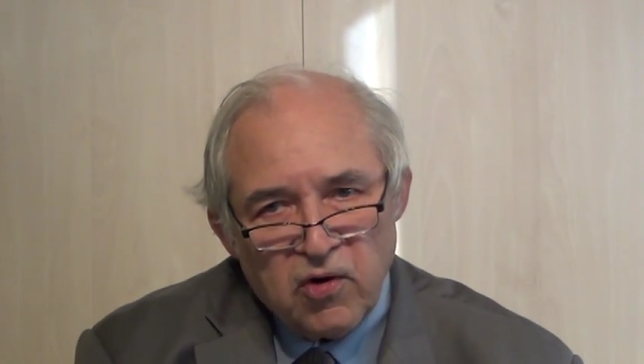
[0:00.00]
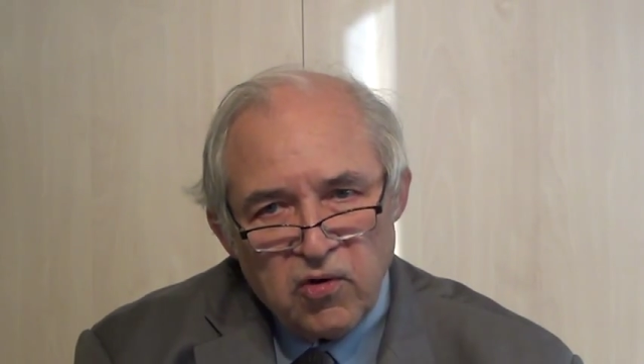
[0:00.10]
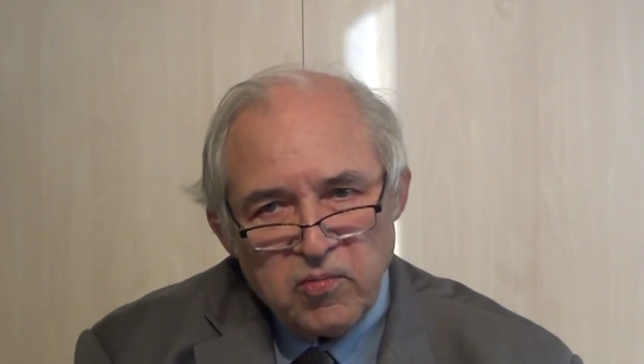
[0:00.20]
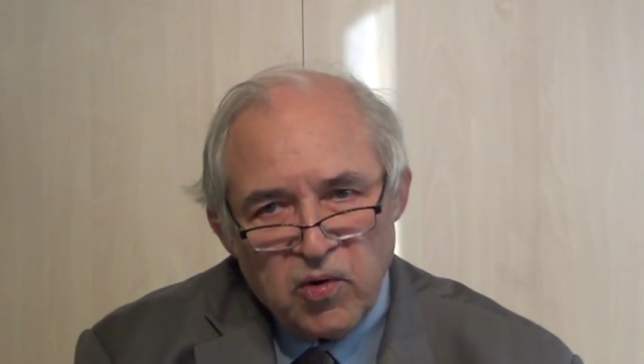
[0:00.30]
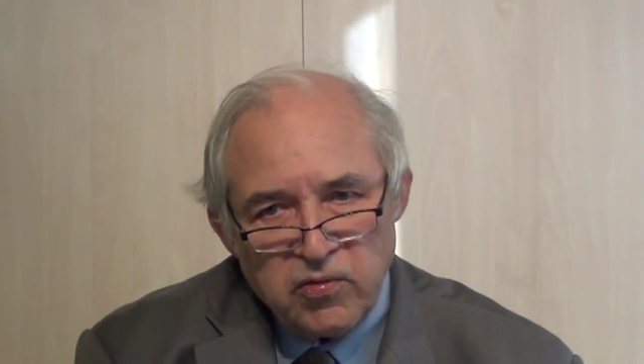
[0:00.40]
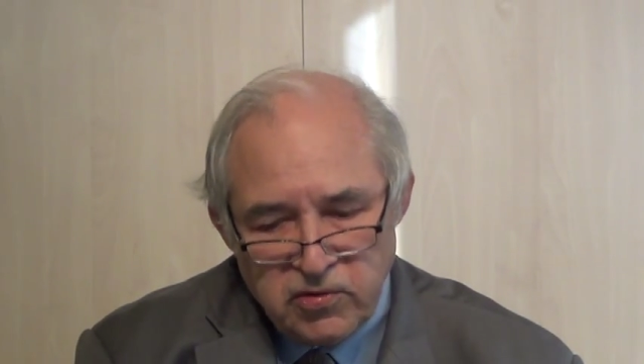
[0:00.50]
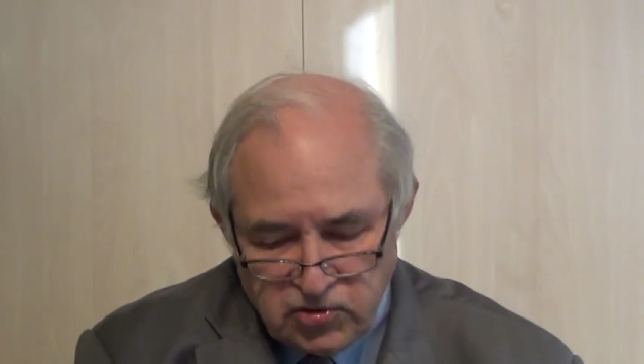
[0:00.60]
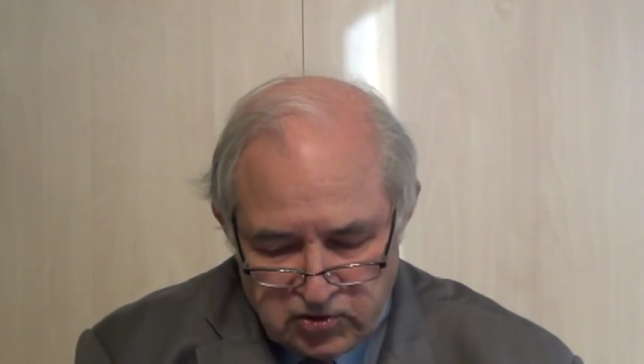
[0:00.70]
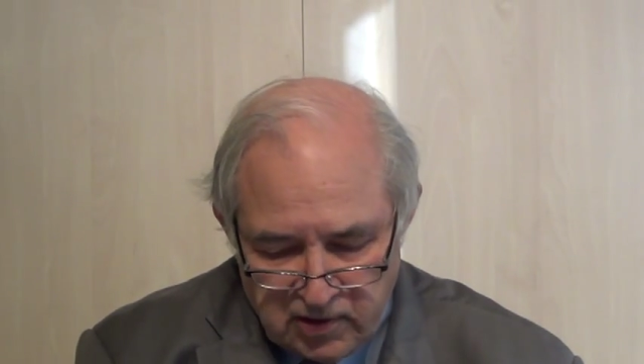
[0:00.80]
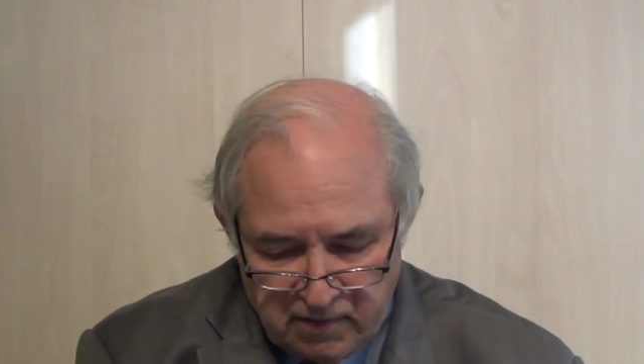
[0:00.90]

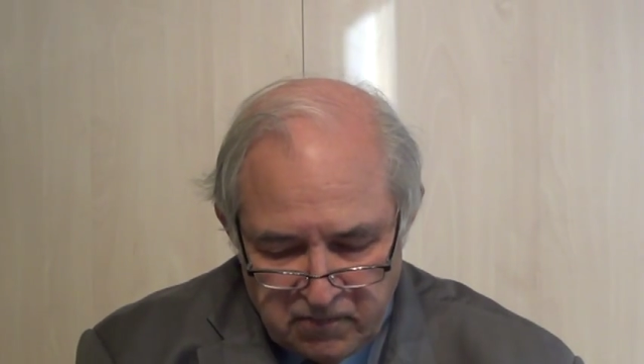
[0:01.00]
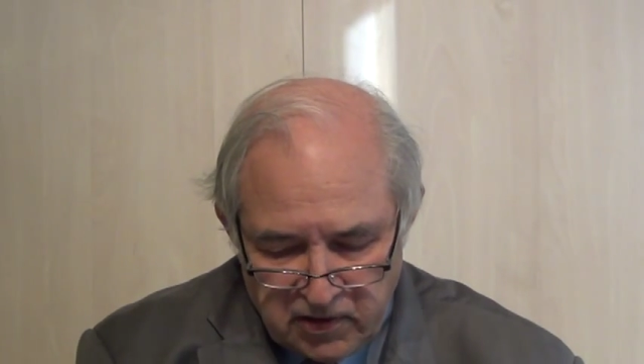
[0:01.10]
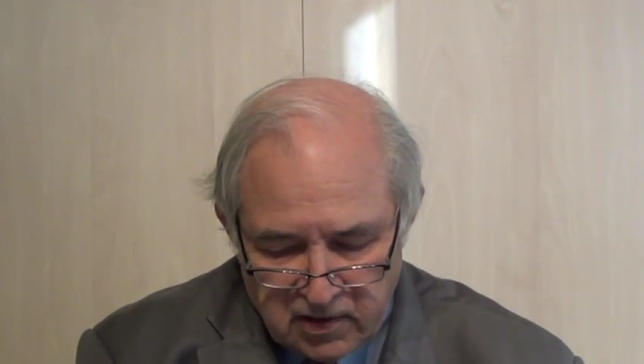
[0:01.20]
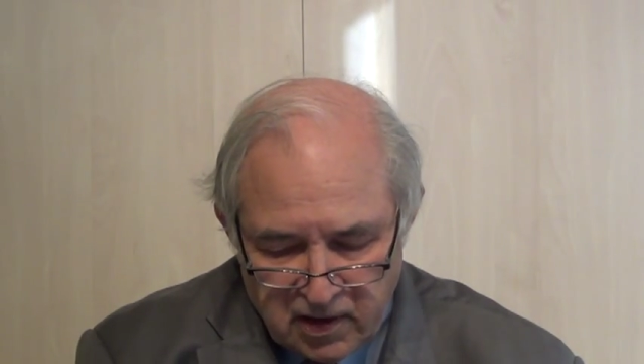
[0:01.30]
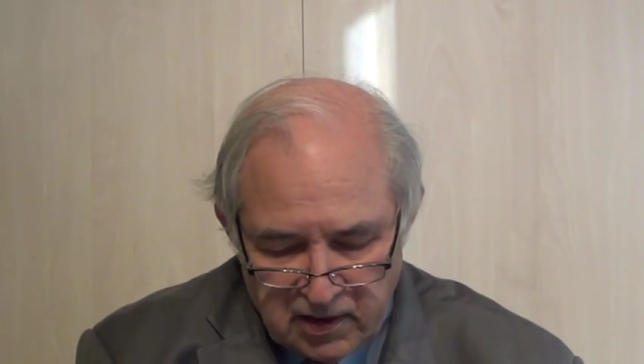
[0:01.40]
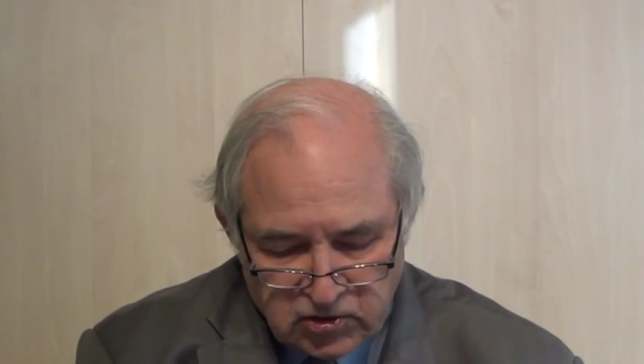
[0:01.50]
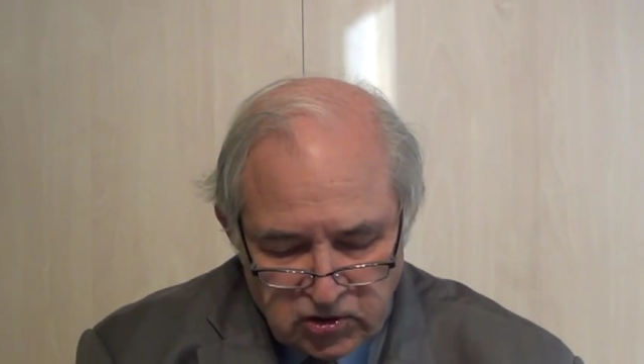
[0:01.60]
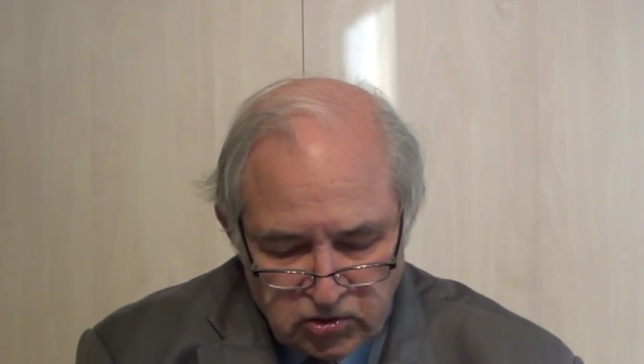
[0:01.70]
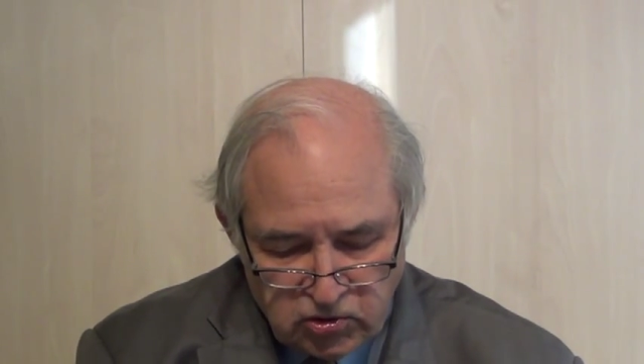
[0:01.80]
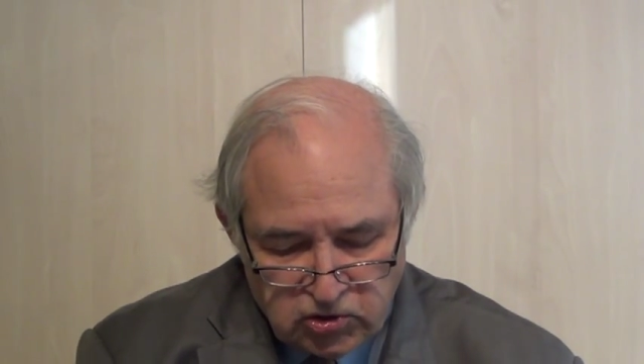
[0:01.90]
homeowners of their
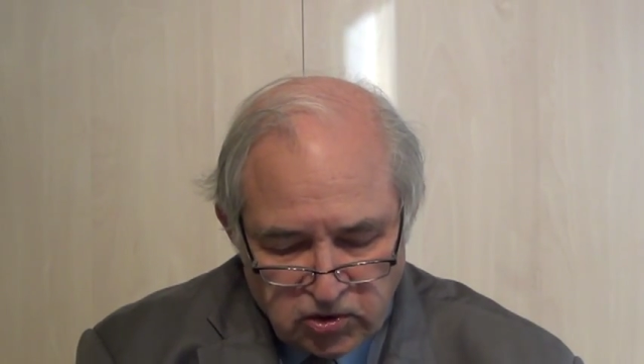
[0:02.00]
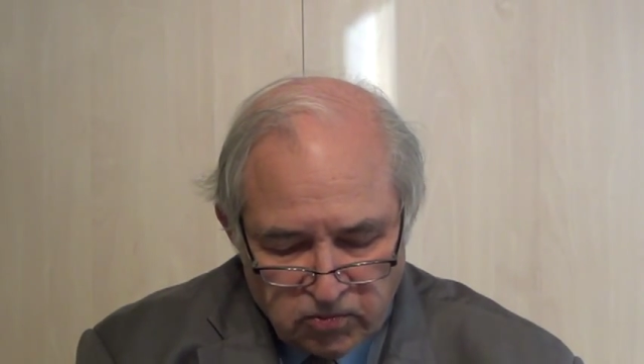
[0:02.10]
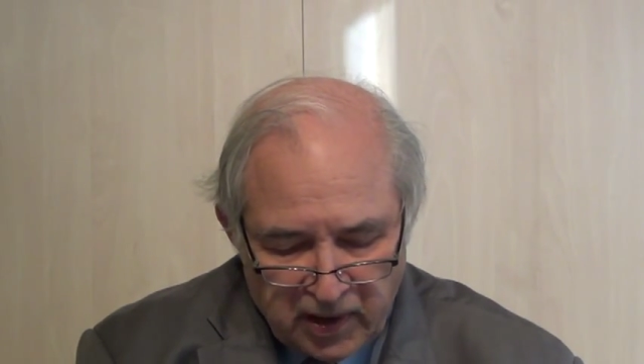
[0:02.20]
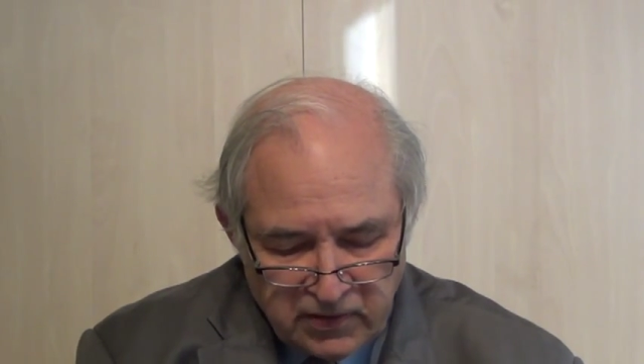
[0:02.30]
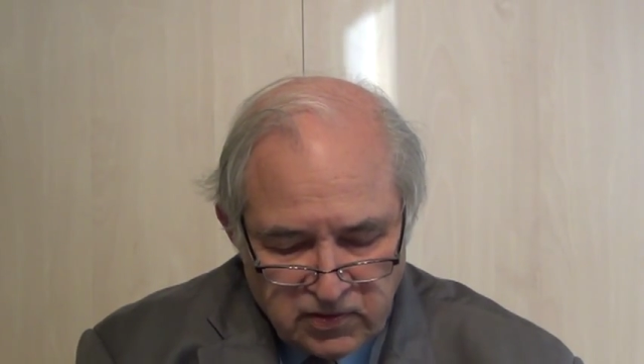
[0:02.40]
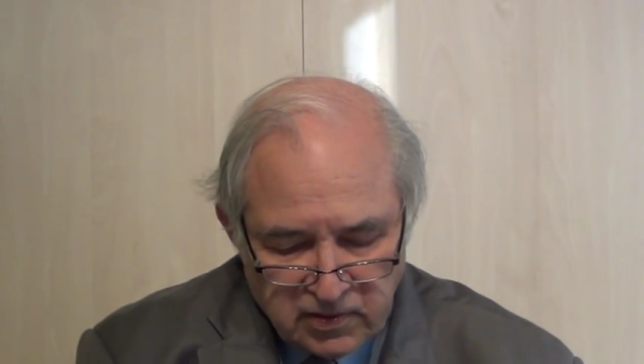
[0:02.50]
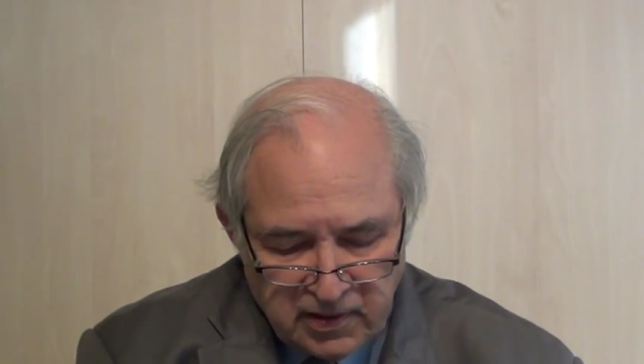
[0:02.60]
constitutional right to